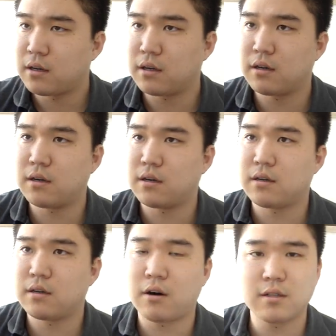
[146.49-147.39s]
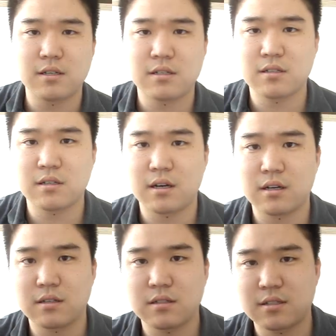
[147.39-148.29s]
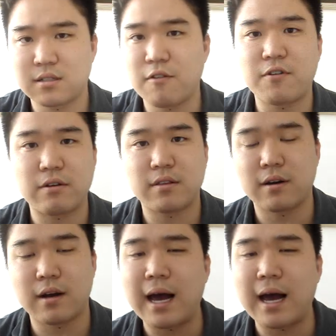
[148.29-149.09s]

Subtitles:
all this stuff out there.